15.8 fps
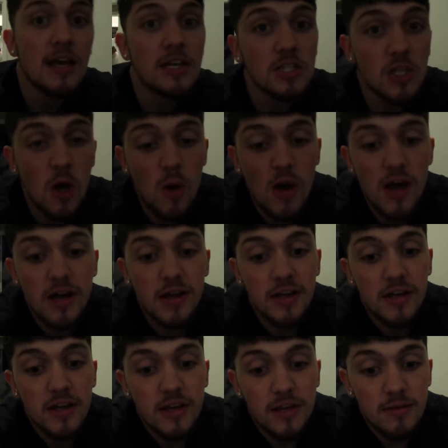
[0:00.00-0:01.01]
So, uh,
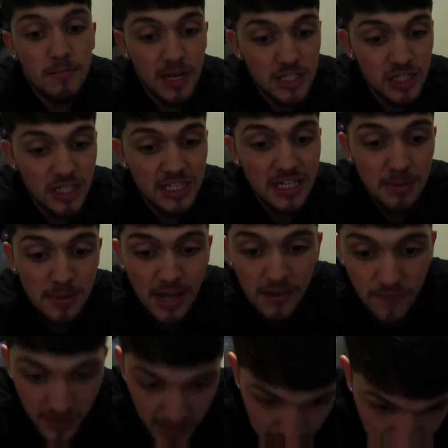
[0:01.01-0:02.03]
make sure you send me
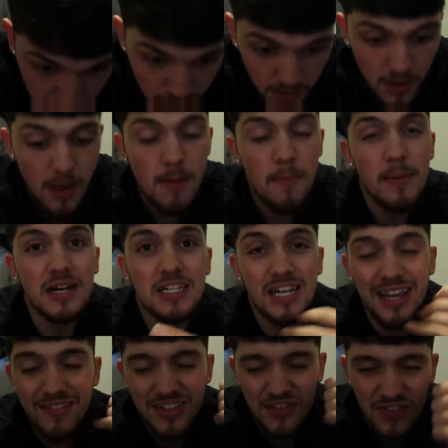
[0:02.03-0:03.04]
that video. Make
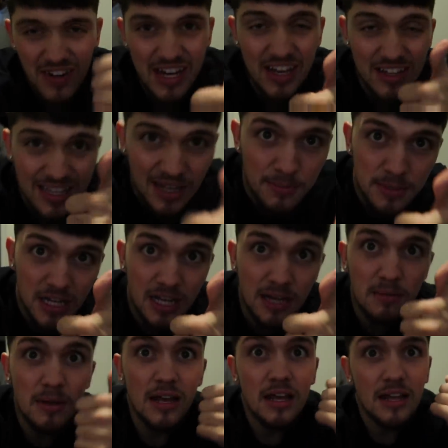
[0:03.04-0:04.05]
sure you give this video a thumbs
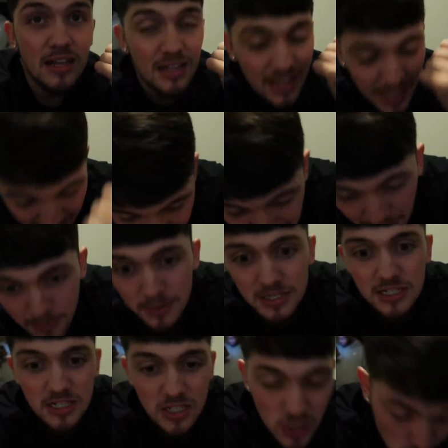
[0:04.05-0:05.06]
up, like, comment,
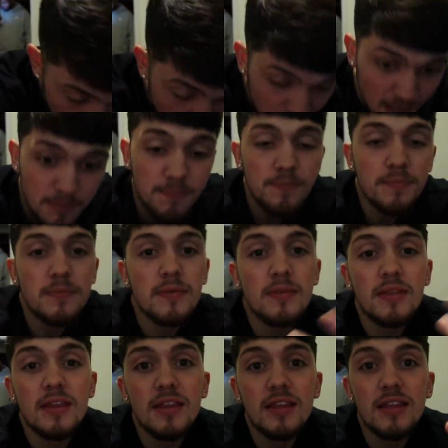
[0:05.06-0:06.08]
and subscribe.
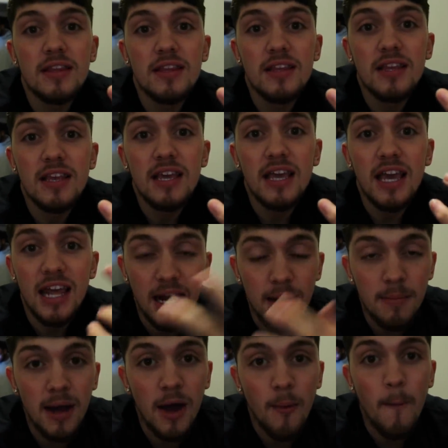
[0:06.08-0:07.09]
And
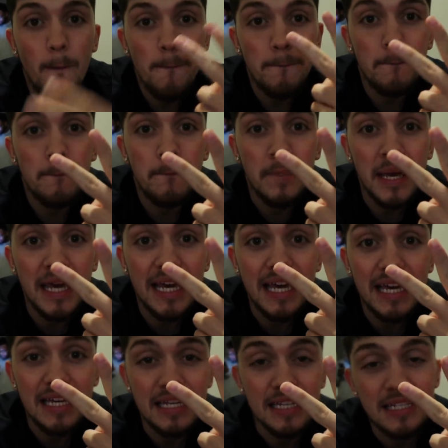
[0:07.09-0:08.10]
I'm out.
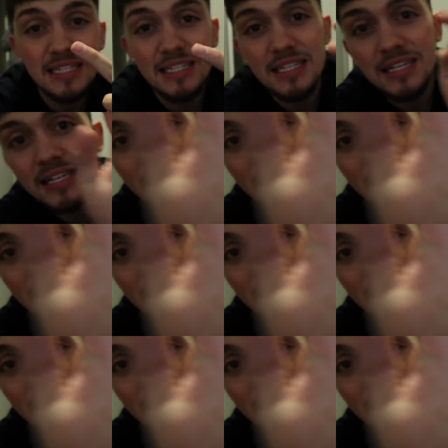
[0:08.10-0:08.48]
Peace.